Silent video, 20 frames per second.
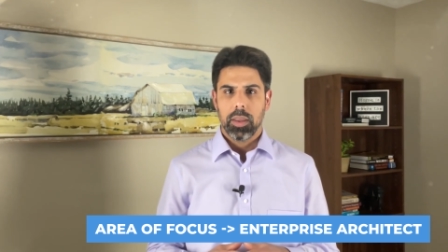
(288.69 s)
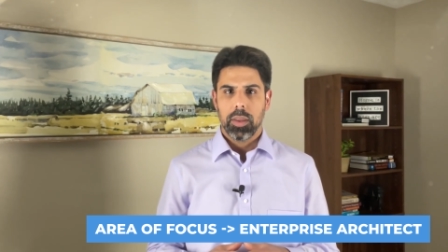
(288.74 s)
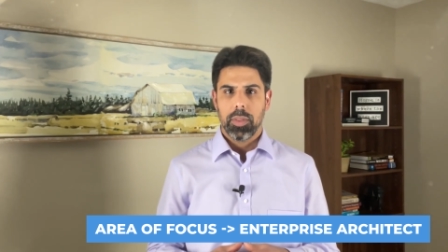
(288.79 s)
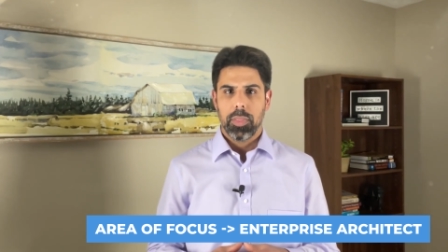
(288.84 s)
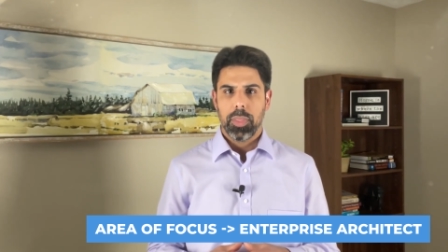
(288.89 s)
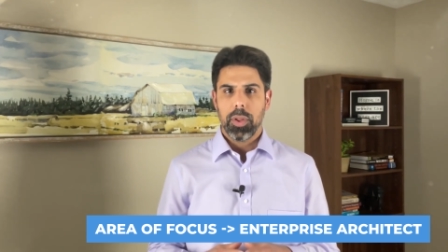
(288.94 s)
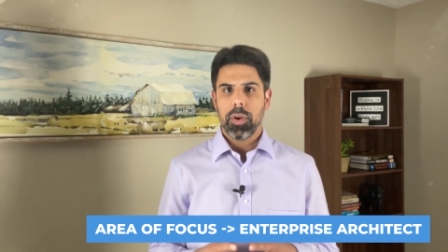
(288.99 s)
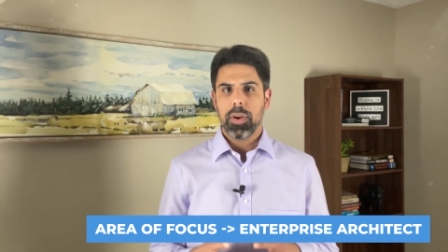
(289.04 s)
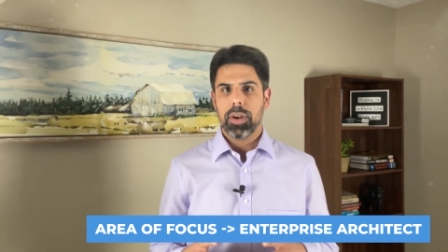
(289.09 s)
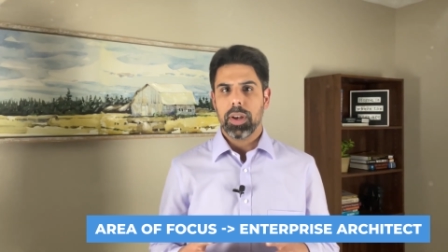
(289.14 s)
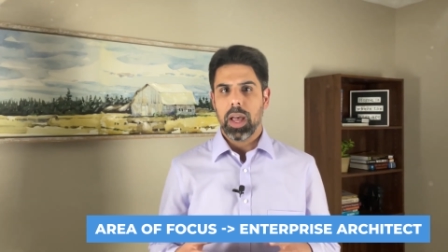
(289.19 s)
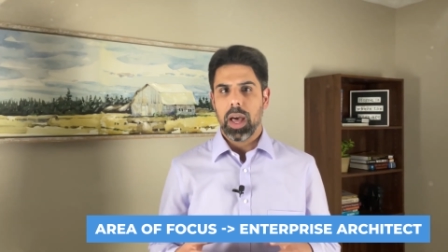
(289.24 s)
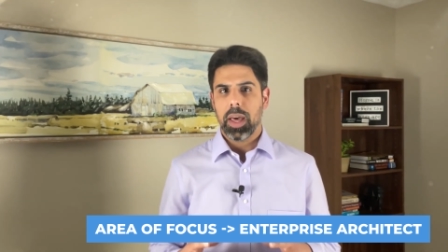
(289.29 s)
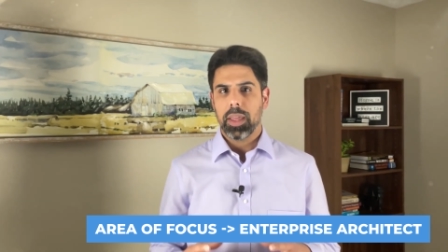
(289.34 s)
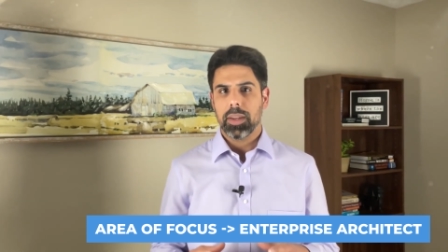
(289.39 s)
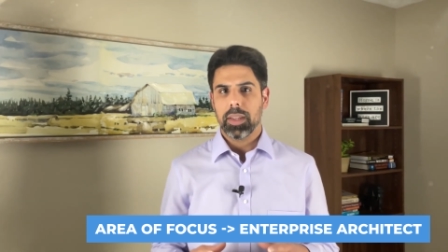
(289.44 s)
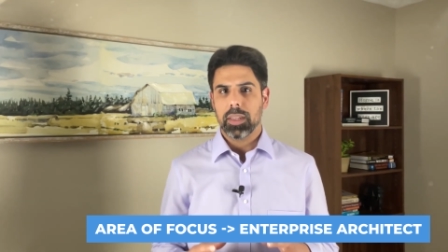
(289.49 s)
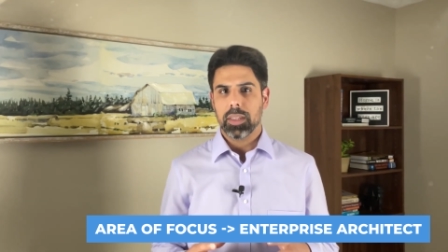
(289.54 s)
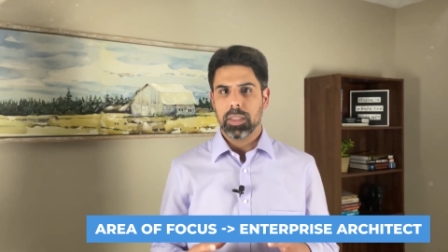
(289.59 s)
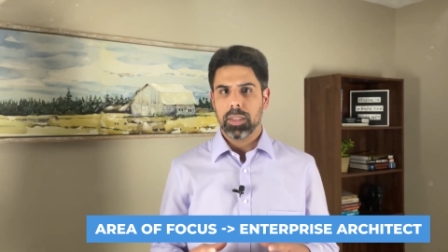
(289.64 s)
They're
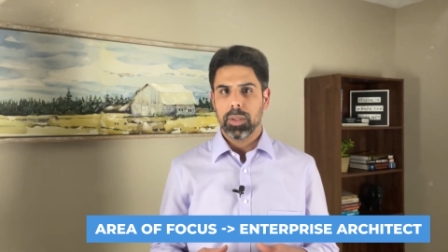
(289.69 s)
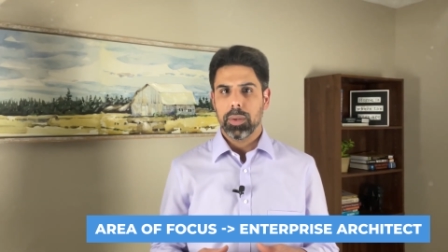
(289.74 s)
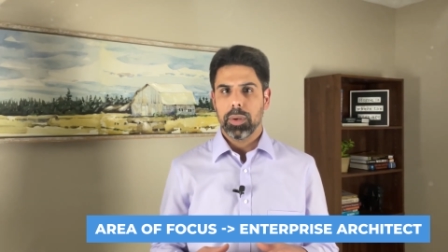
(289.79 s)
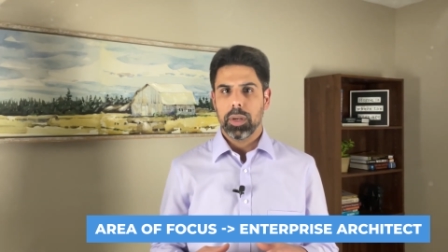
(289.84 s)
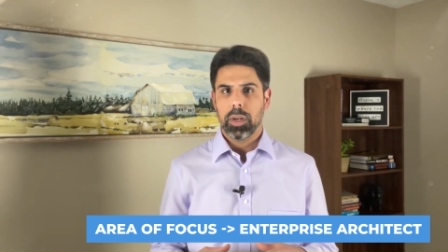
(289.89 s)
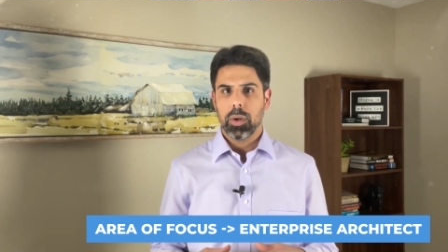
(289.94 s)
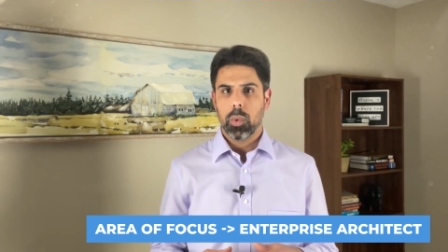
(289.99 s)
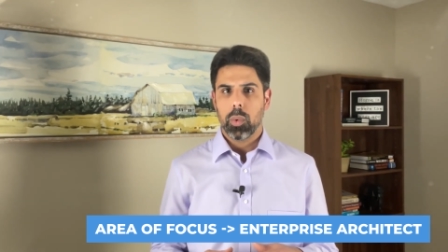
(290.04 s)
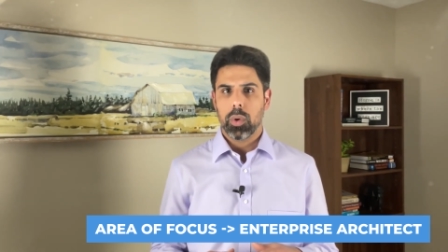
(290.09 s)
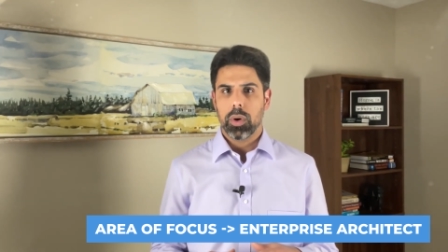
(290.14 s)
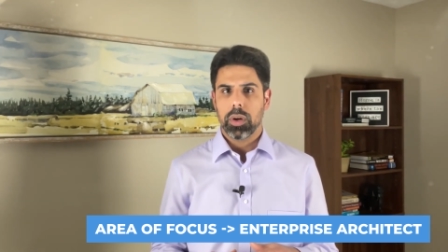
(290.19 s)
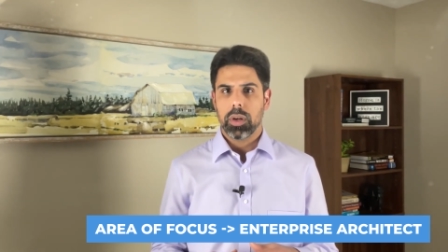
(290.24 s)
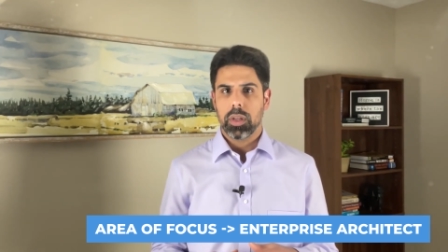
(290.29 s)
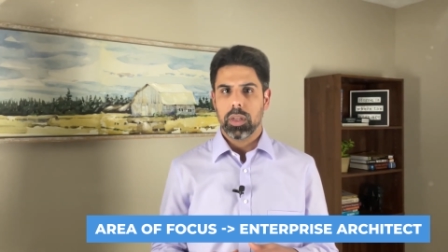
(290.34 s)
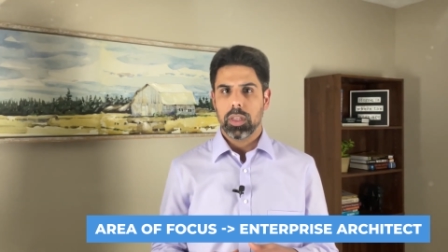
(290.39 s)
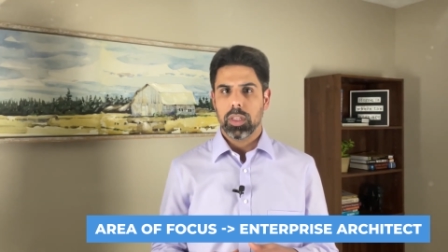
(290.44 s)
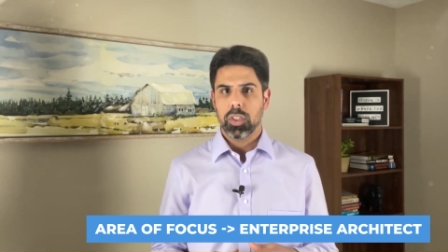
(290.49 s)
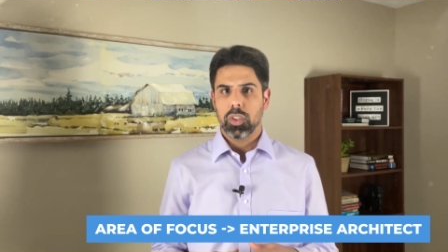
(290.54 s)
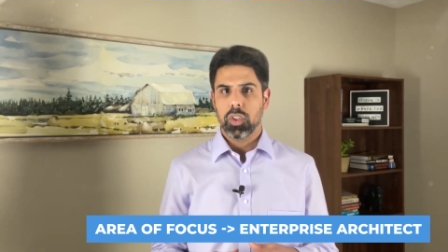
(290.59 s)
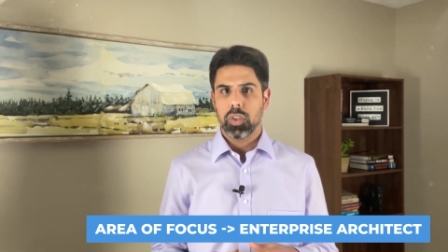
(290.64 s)
not included or
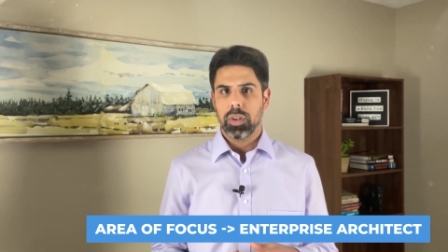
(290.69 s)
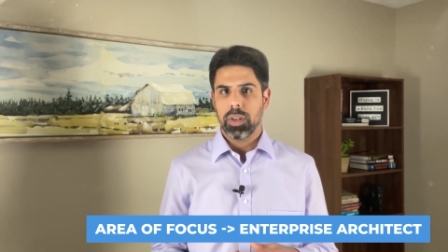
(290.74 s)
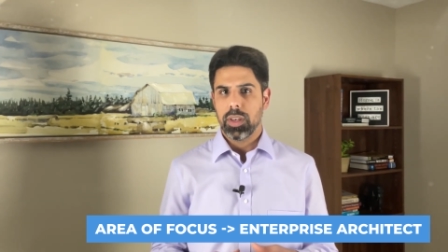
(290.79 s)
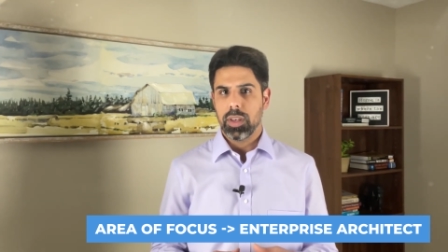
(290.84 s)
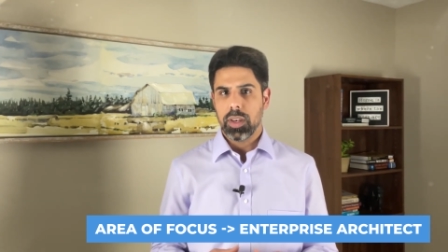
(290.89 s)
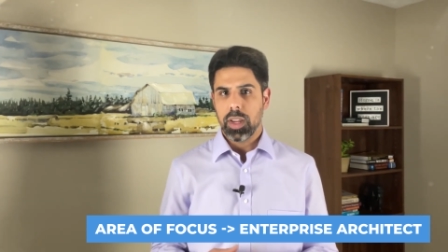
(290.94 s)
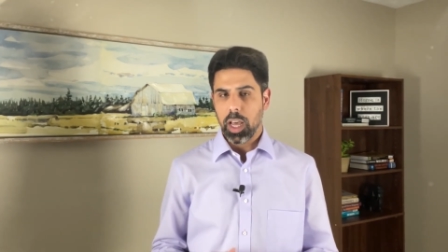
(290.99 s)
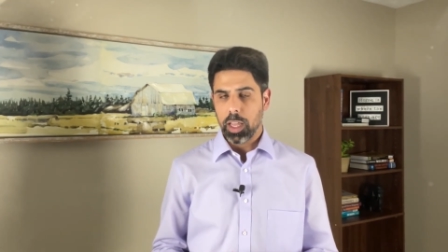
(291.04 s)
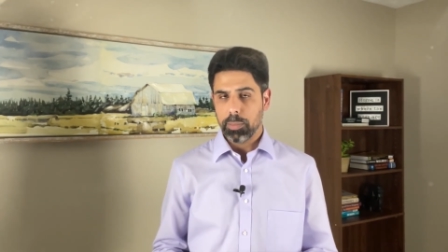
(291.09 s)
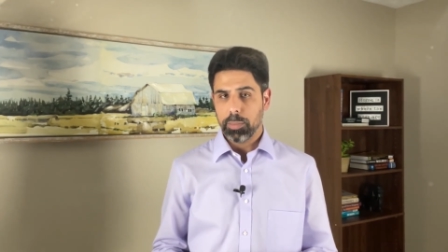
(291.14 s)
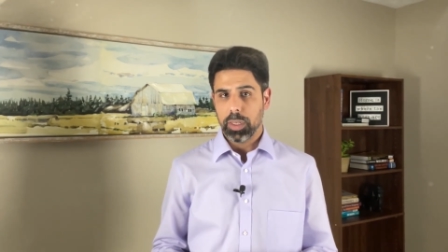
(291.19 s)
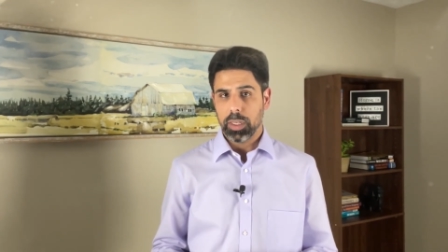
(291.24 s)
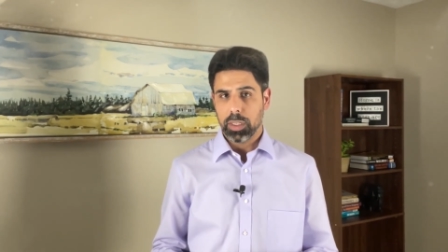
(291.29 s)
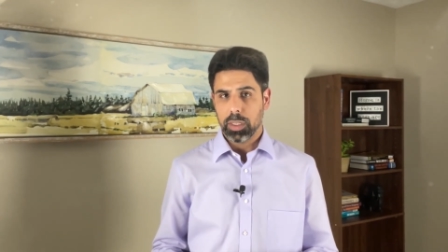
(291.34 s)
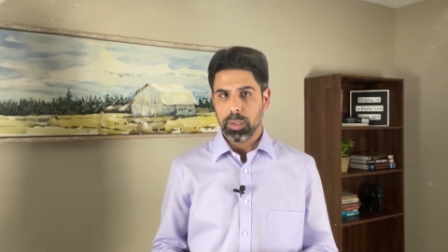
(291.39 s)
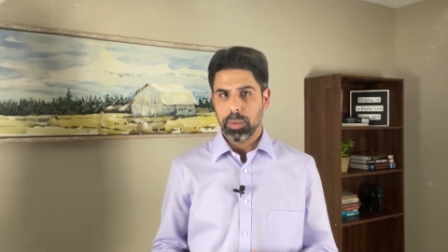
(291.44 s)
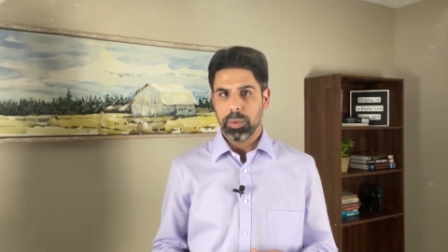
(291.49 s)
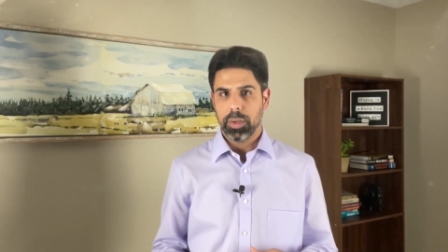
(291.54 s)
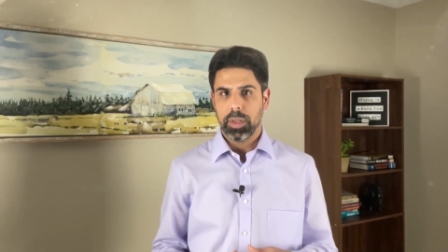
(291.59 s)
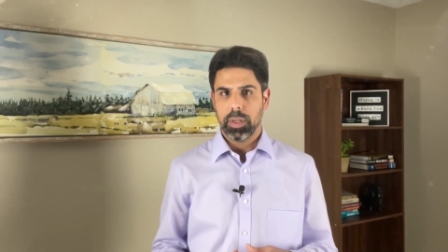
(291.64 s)
should not be
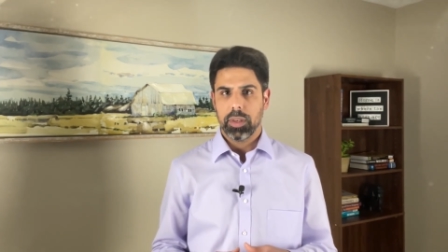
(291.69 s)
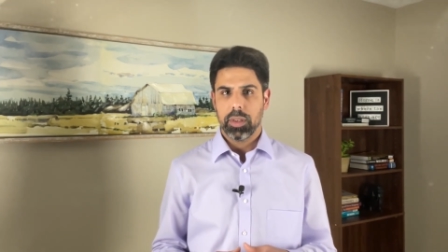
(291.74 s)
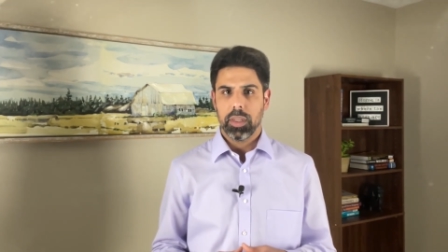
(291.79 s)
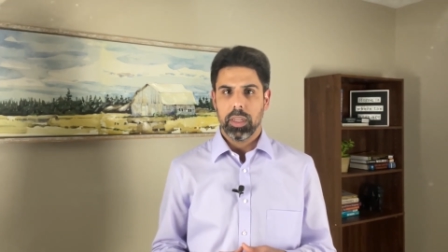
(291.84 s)
included